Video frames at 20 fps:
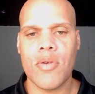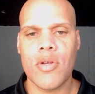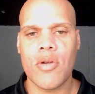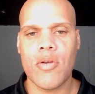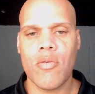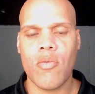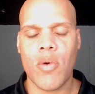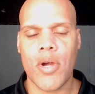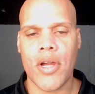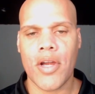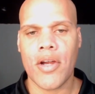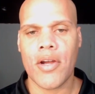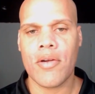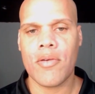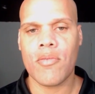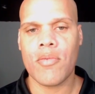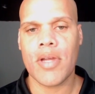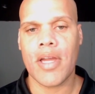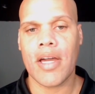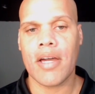where
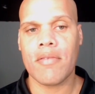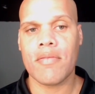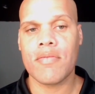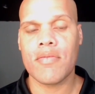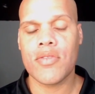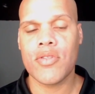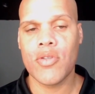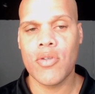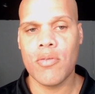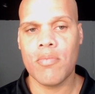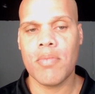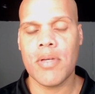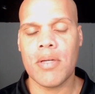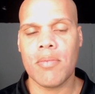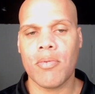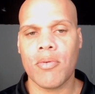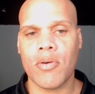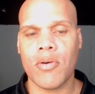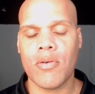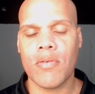we have two
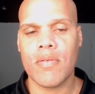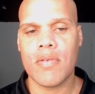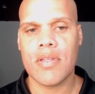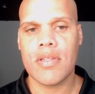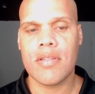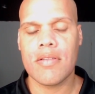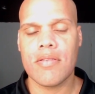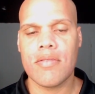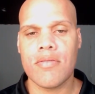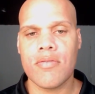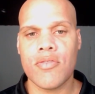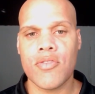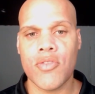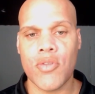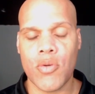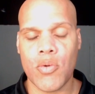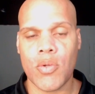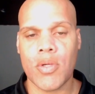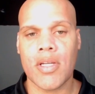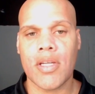people
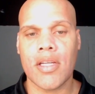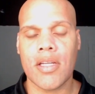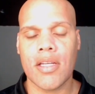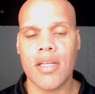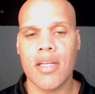doing,